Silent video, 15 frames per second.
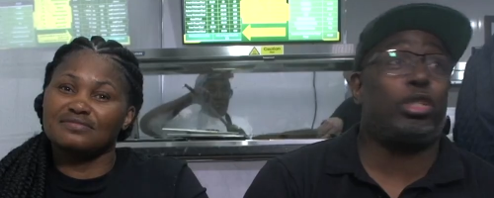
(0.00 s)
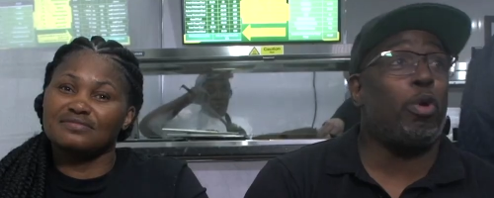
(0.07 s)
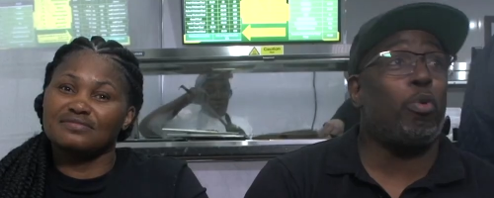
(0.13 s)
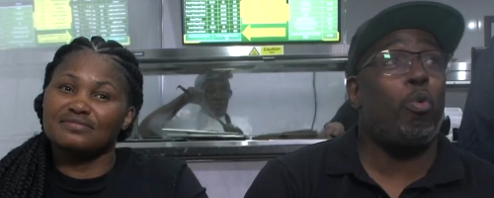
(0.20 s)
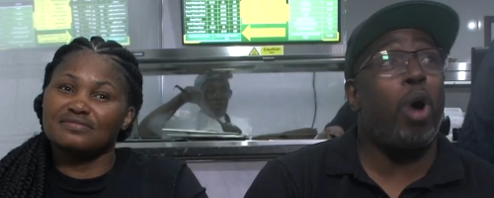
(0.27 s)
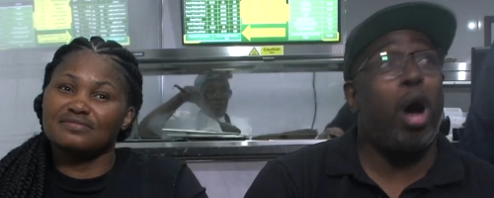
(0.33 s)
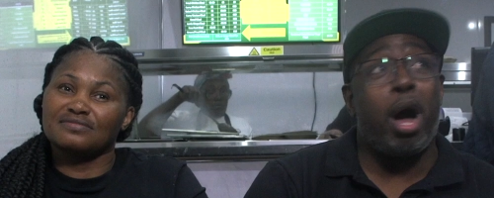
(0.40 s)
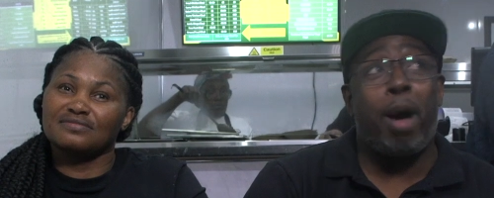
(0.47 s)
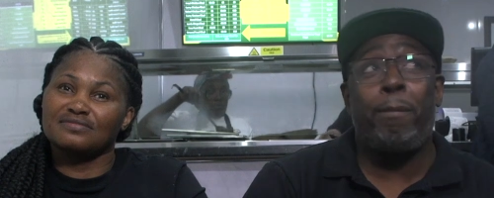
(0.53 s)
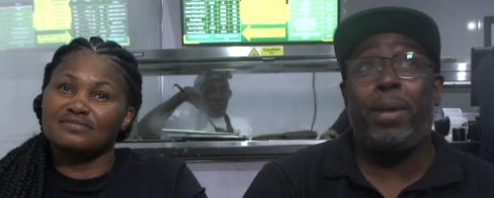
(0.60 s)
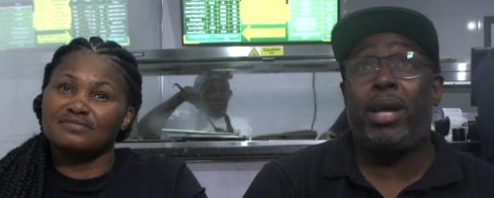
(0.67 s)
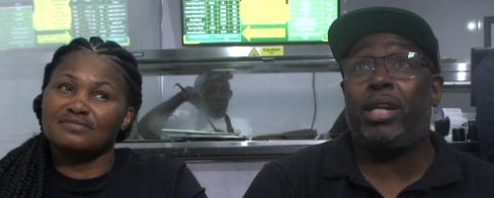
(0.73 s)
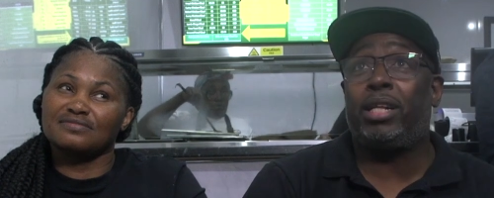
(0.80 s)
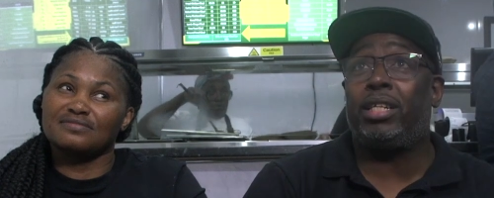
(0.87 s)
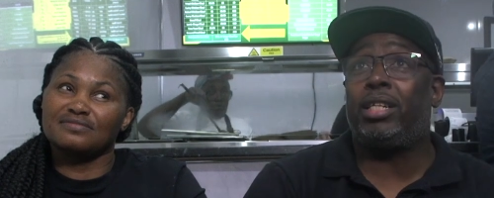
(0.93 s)
Speaker 1: your warm
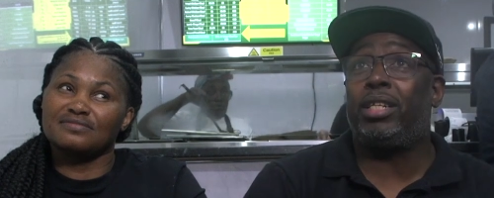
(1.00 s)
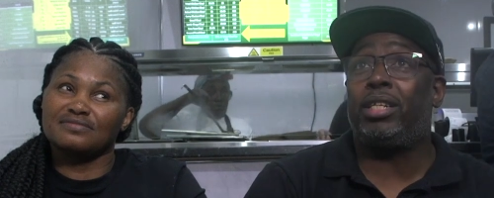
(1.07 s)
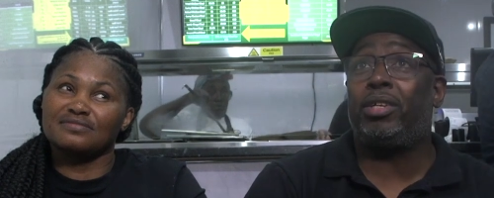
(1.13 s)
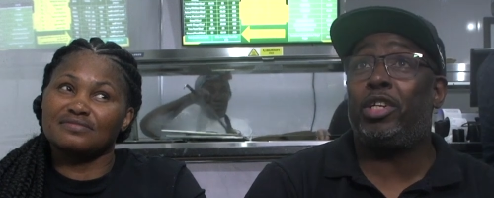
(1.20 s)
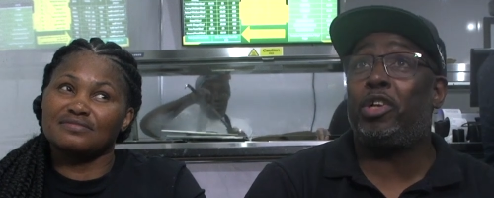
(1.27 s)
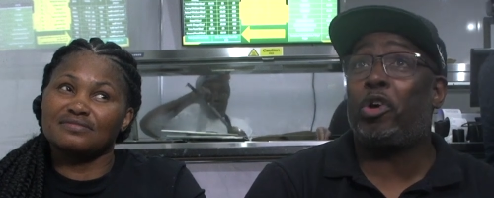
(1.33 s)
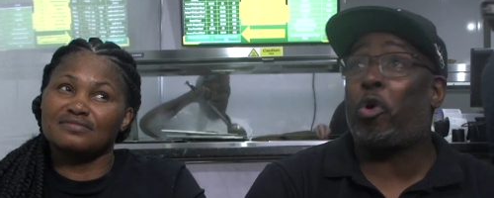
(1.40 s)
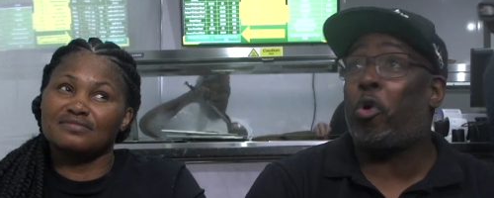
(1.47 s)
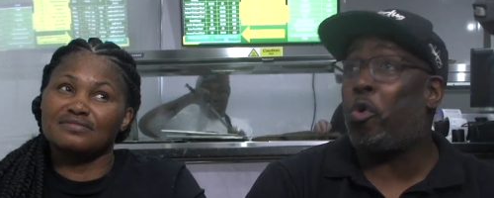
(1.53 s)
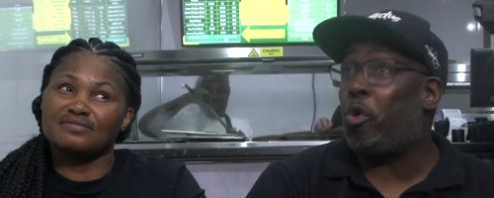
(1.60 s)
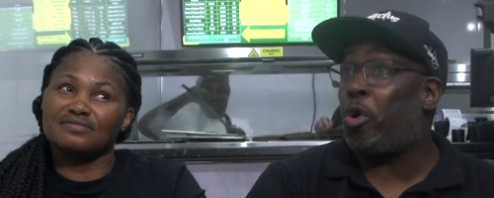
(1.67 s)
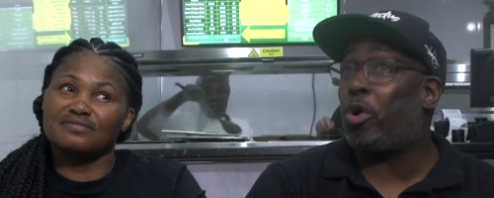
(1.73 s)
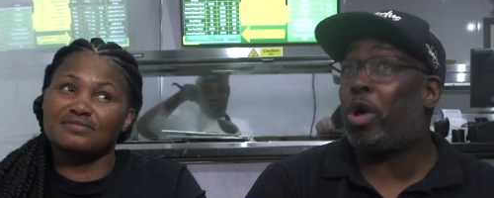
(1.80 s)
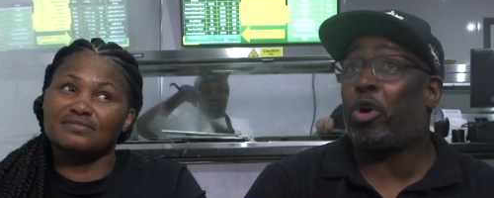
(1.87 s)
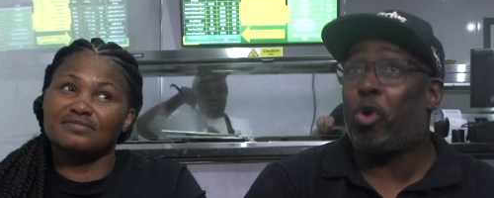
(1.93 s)
bed in the
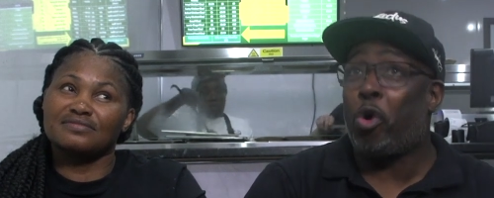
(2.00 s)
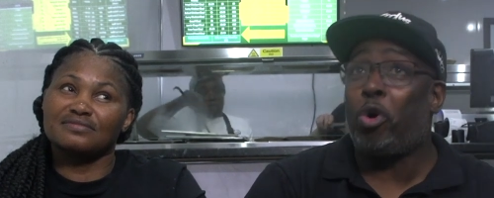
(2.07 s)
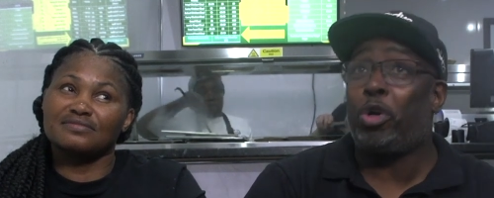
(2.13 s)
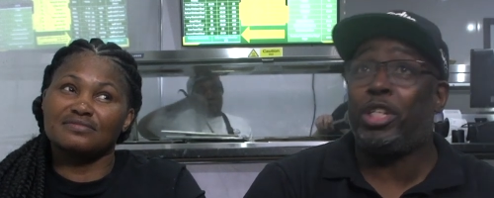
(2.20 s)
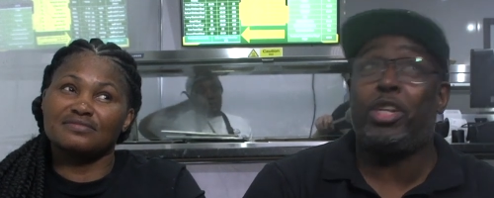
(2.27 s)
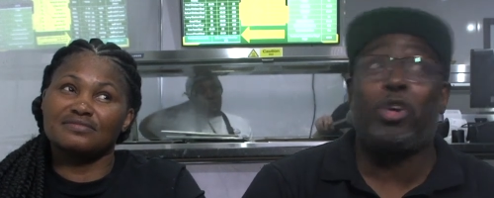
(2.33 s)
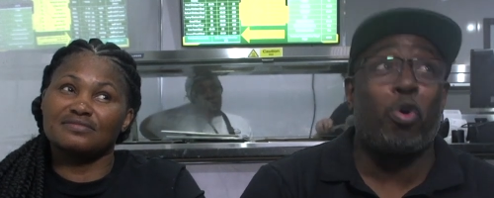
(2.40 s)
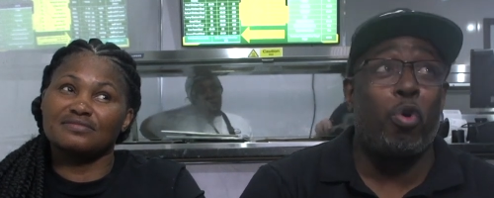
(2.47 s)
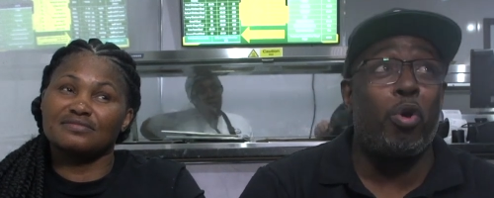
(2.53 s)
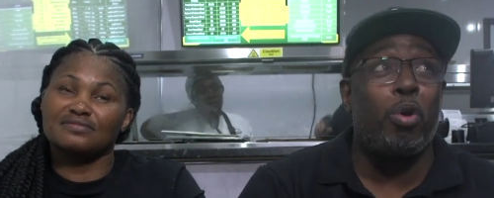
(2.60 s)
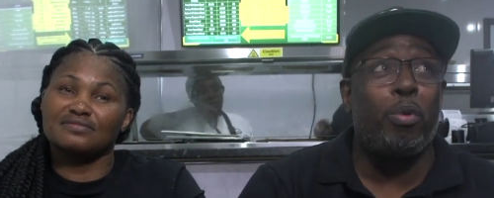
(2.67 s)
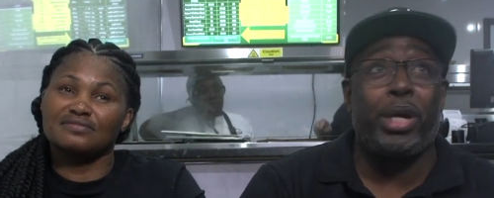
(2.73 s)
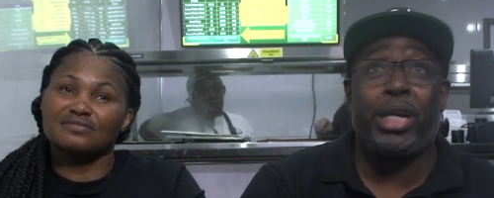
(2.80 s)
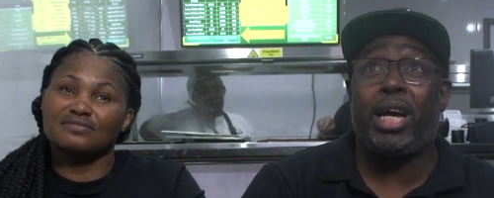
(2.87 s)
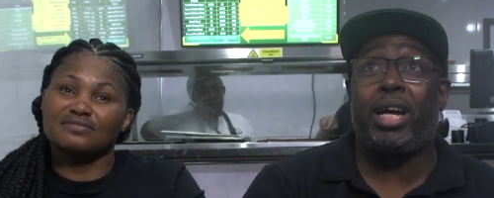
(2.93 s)
cold, go out in the
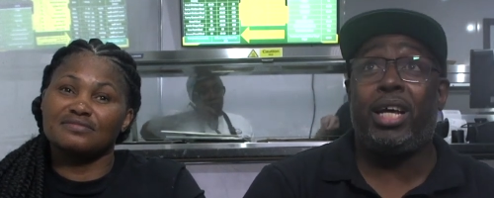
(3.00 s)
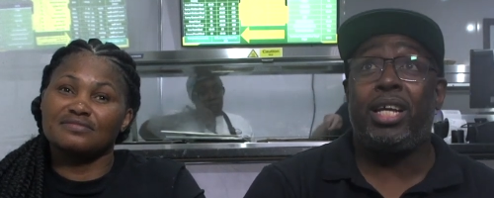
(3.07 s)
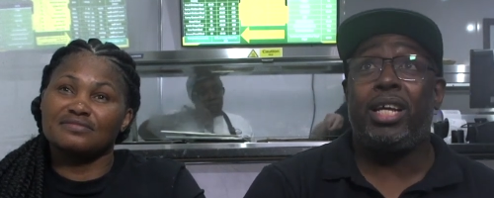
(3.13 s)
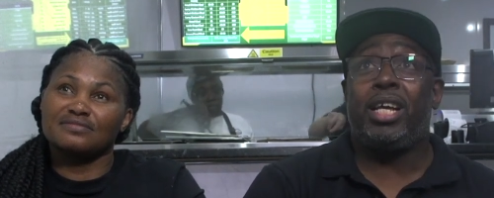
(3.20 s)
cold weather,